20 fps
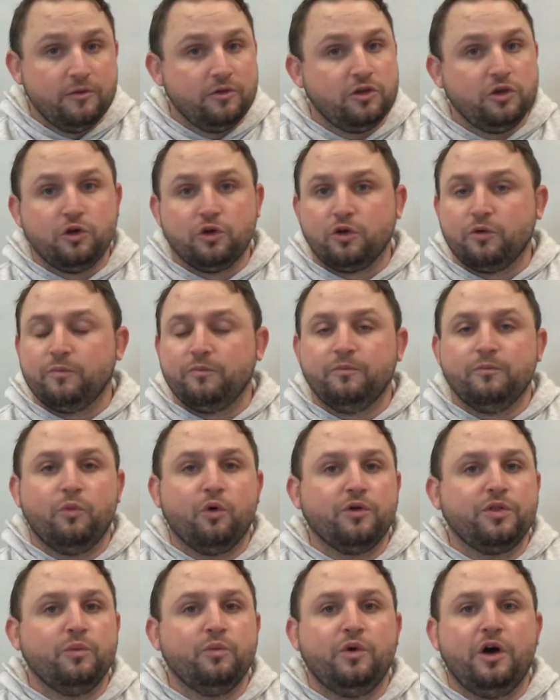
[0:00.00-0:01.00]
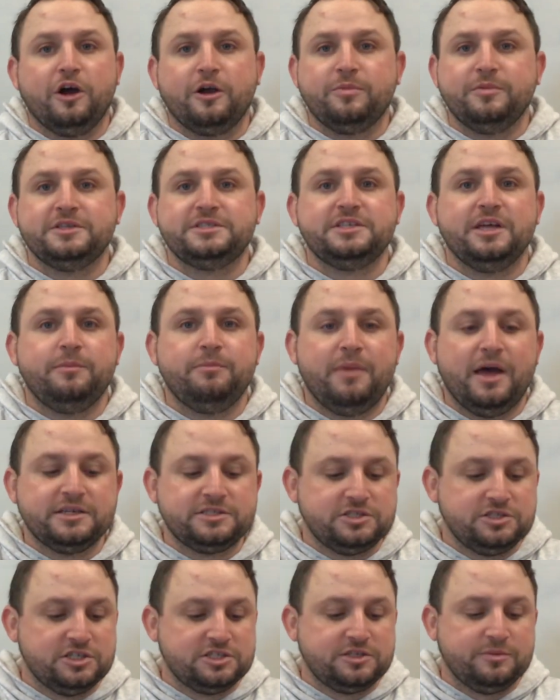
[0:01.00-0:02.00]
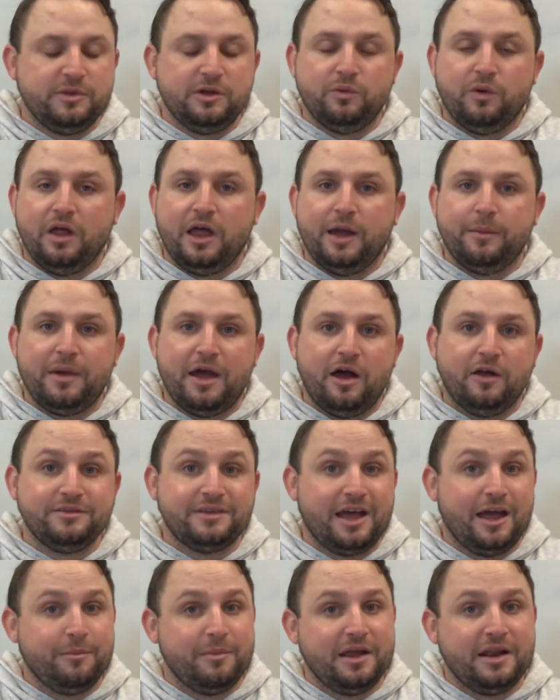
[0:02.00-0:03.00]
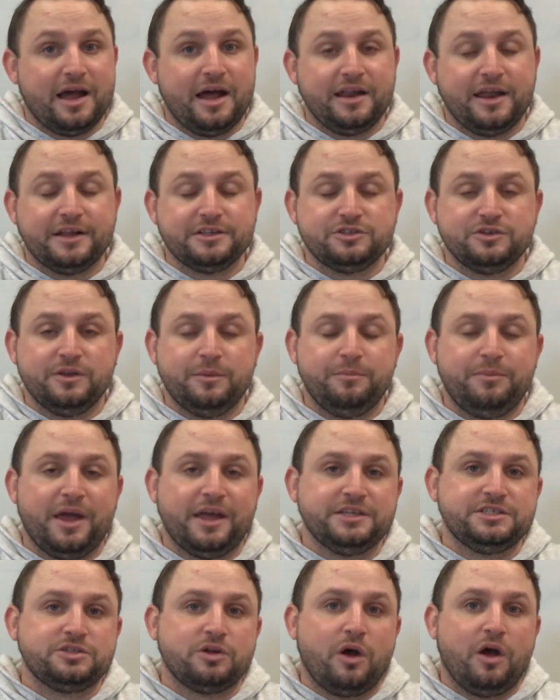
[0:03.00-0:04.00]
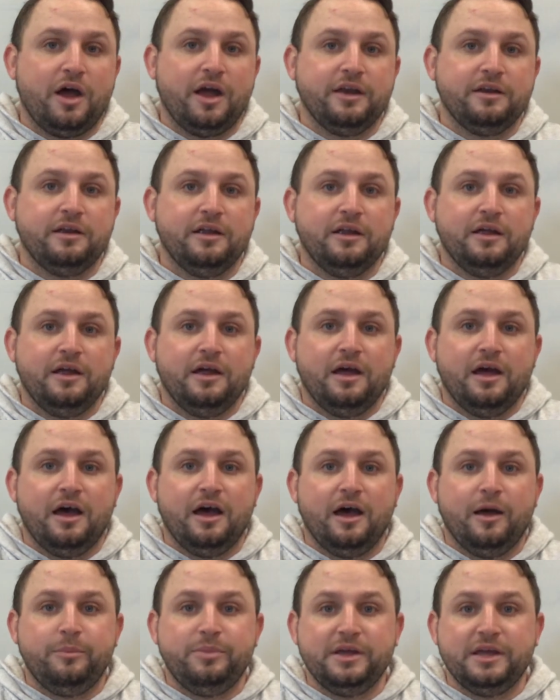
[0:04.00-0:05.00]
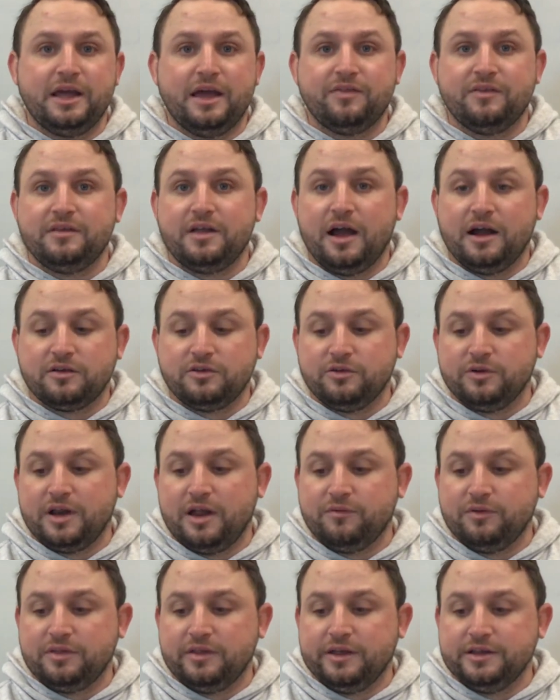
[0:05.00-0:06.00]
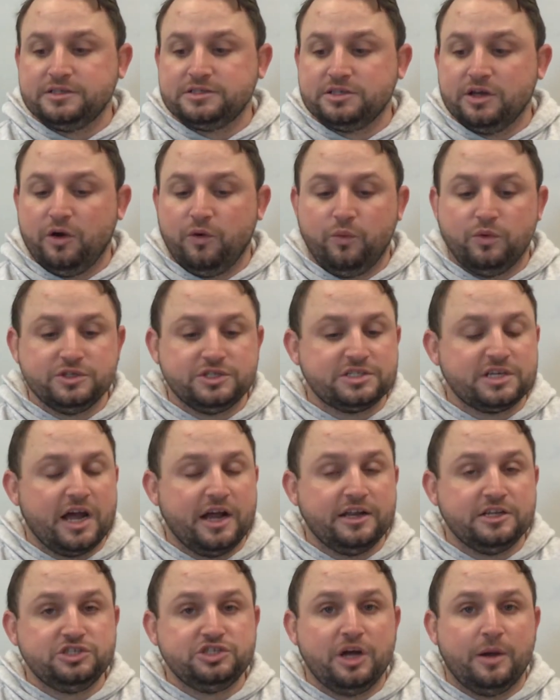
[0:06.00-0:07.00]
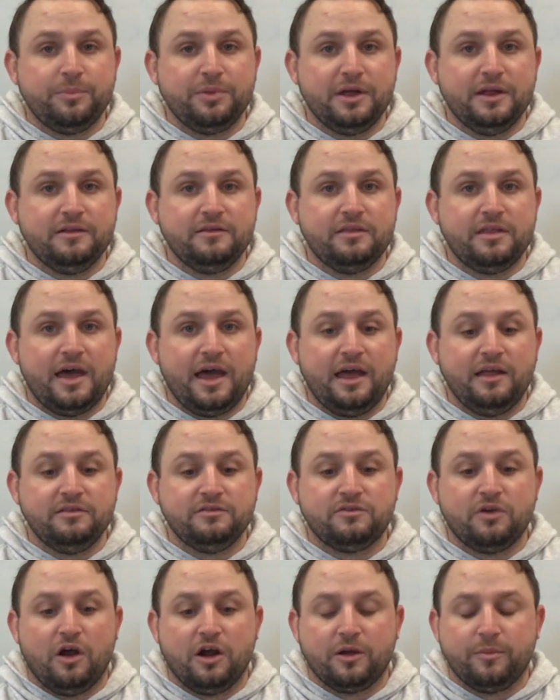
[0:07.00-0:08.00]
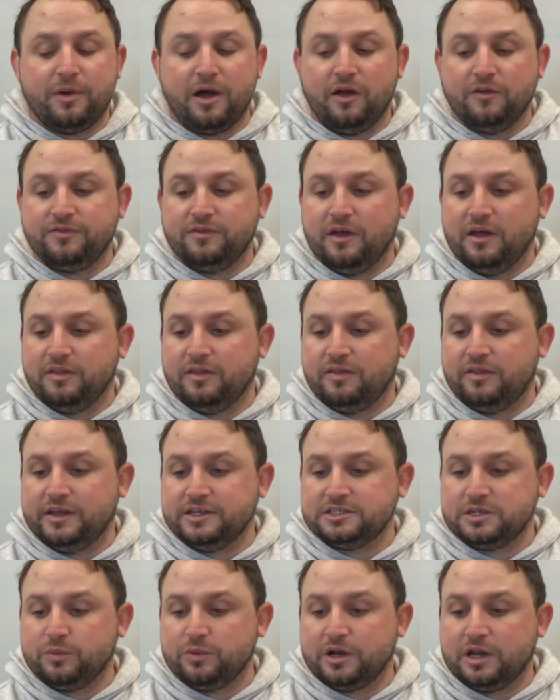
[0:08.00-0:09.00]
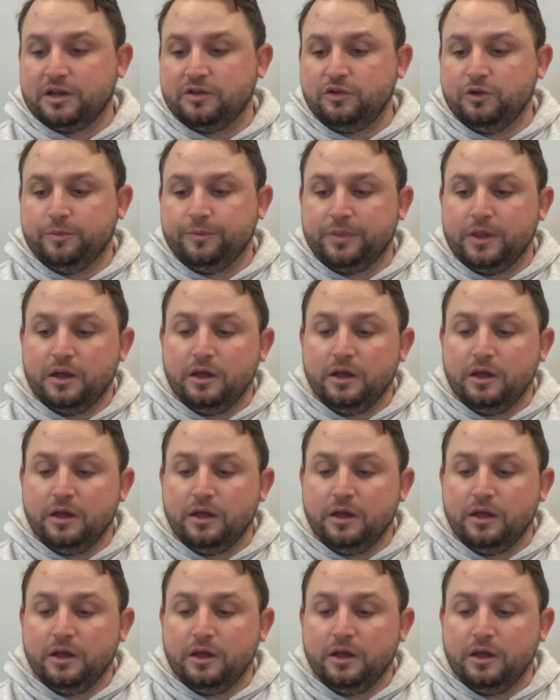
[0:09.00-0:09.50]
You're more than welcome to send messages to me while I'm out. I may not answer them based on being at the doctor and everything, so we'll just kind of jump into that and talk about the things that we're going to do.